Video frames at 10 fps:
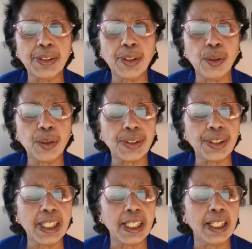you to
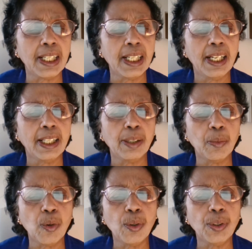see the
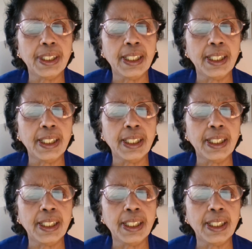more